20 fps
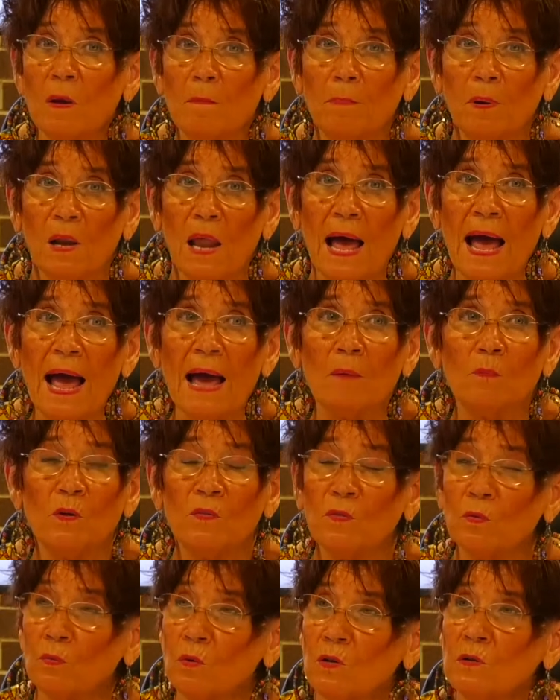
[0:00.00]
complied
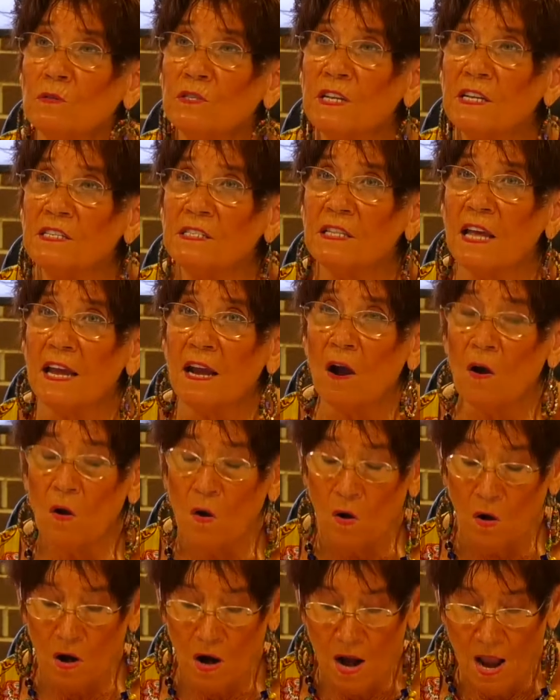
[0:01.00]
with the rules as they
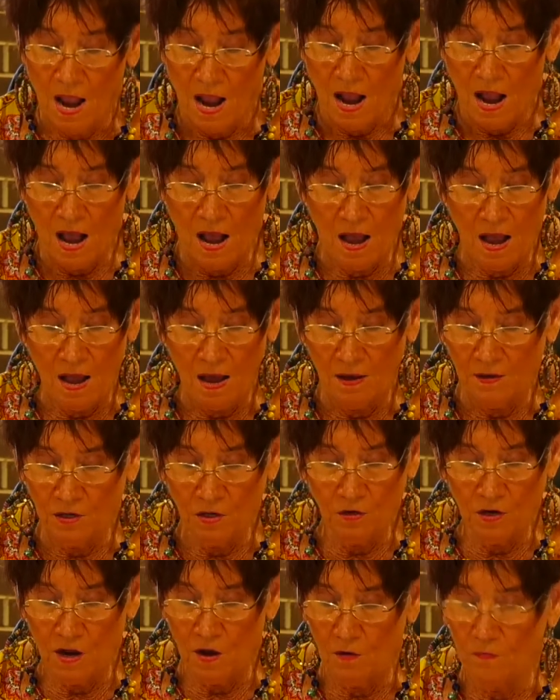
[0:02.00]
are,
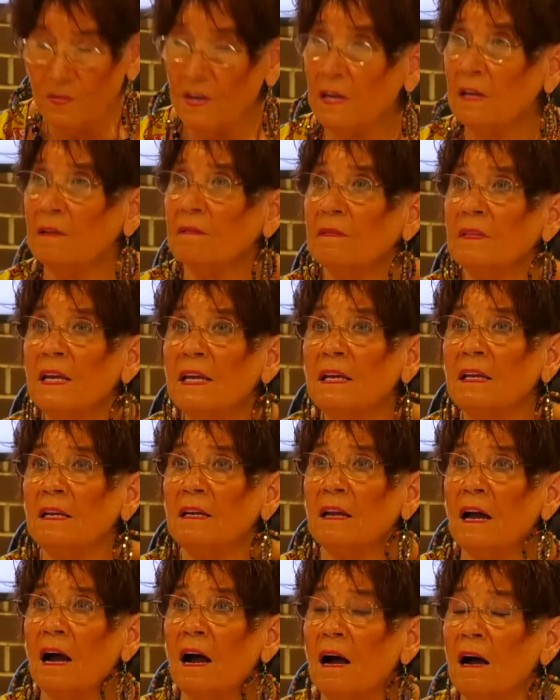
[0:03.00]

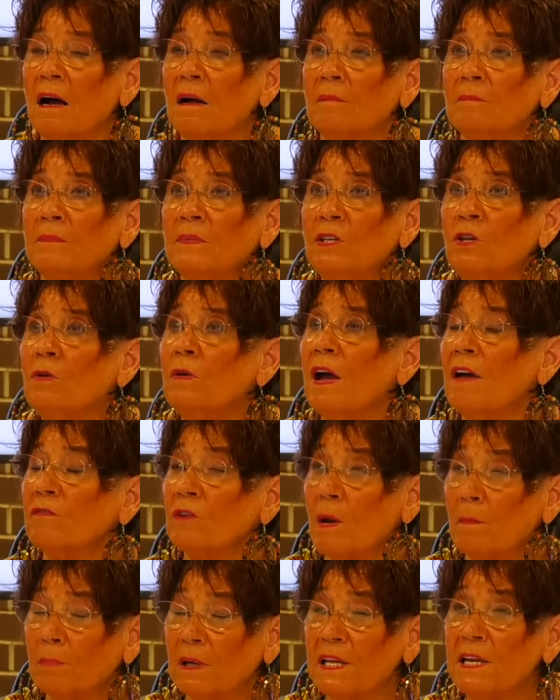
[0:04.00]
then you have
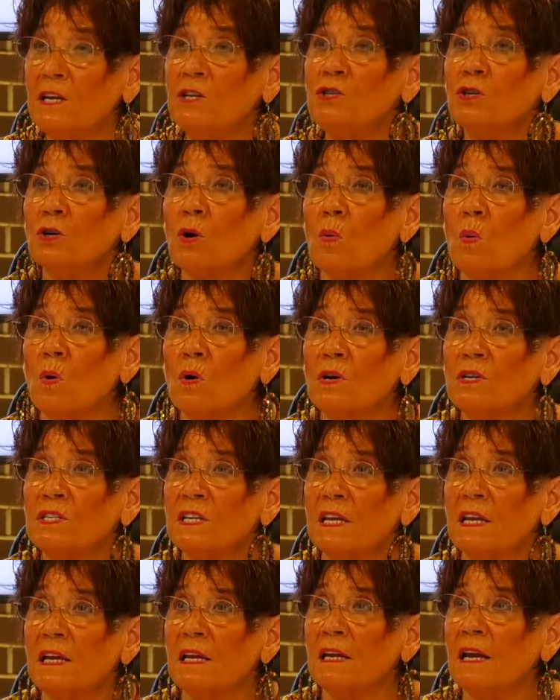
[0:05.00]
completed your
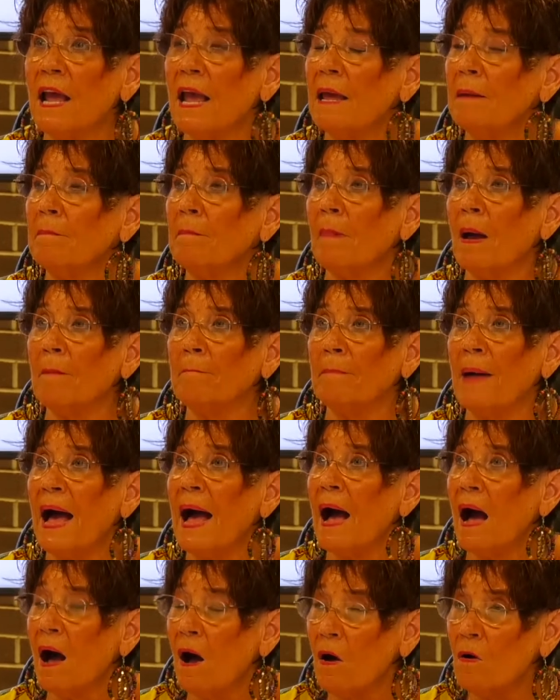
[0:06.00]
quarantine, and
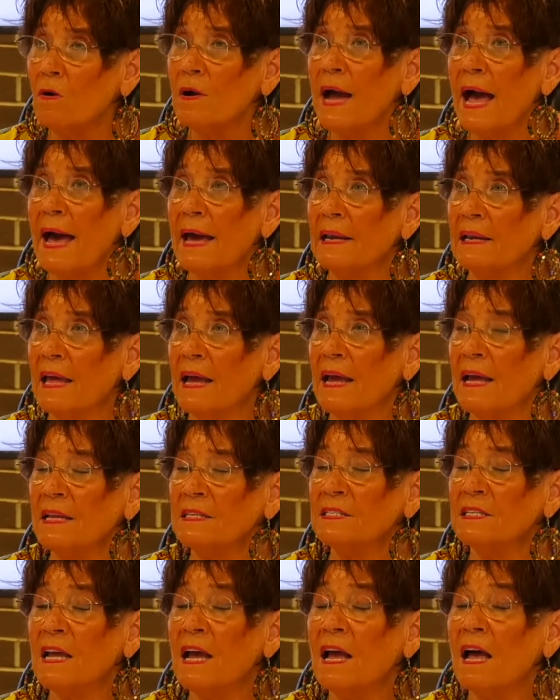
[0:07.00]
by all
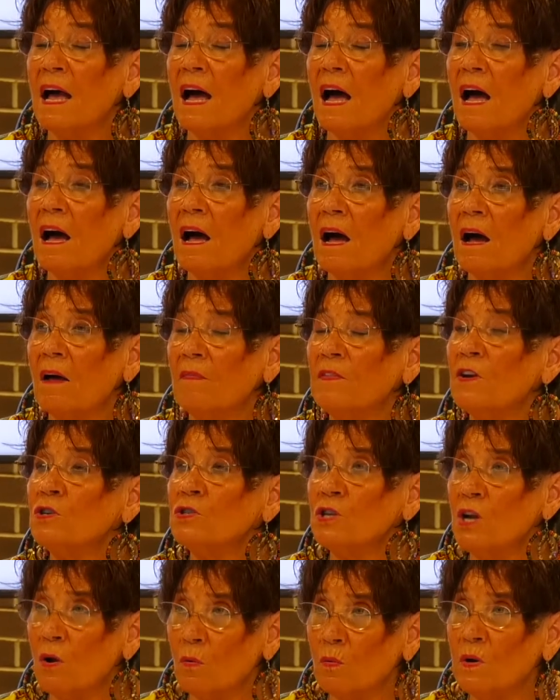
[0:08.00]
guidelines,
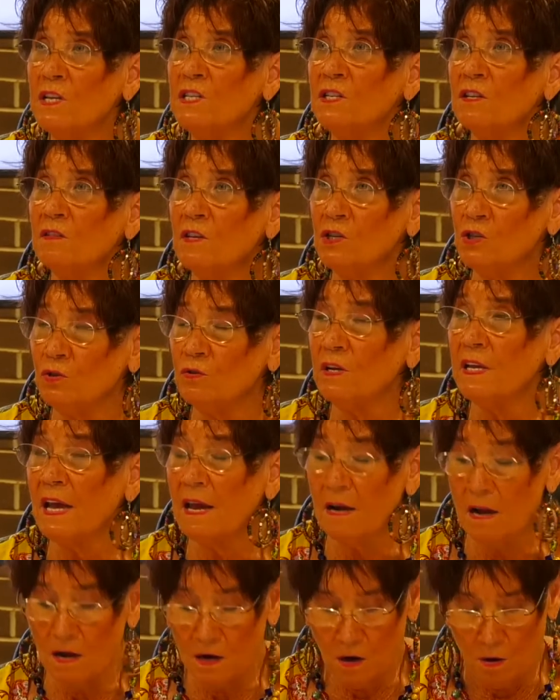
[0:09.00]
there's no reason that you
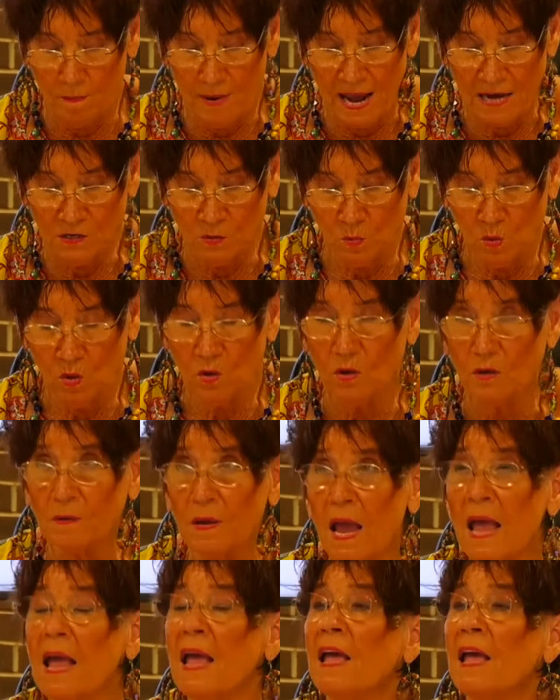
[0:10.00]
cannot go back to work.